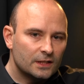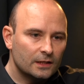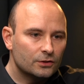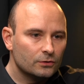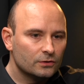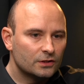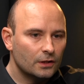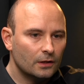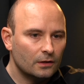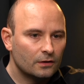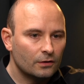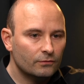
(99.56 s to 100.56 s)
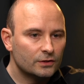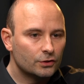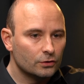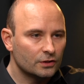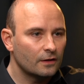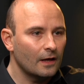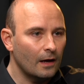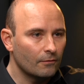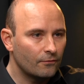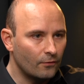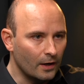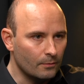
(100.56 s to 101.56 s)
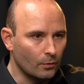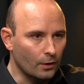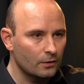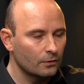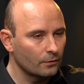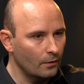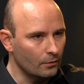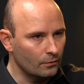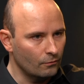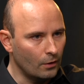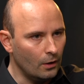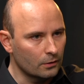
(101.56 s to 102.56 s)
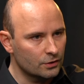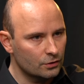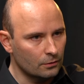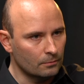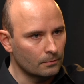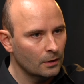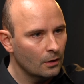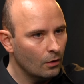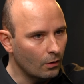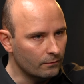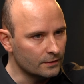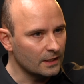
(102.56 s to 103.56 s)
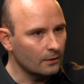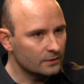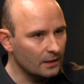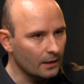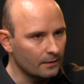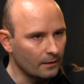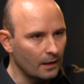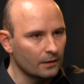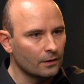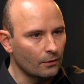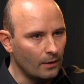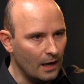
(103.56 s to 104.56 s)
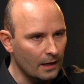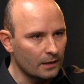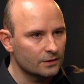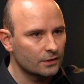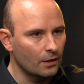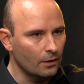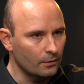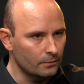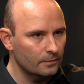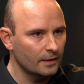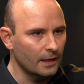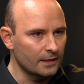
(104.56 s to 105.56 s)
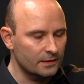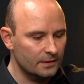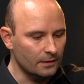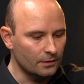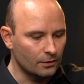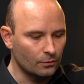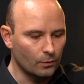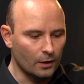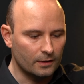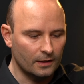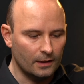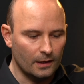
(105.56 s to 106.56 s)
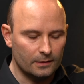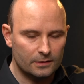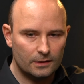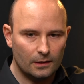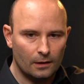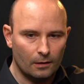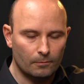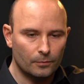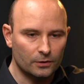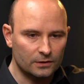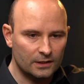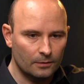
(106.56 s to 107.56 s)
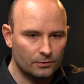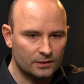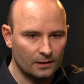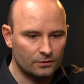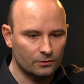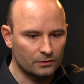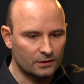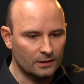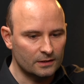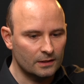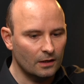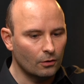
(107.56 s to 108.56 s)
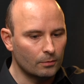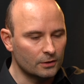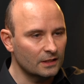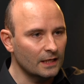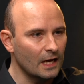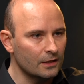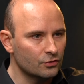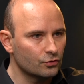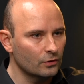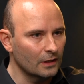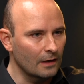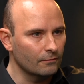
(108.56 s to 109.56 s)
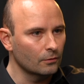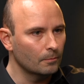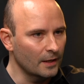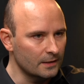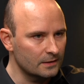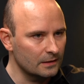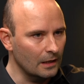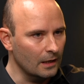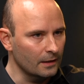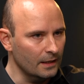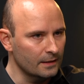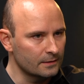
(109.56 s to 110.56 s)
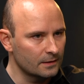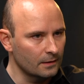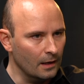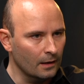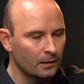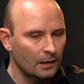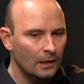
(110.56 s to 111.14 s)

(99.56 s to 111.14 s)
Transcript: Essentials, there is just that framework, although there are some others outside of that, ISO, NIST that you could work against. But Cyber Essentials is almost the entry-level baseline into that.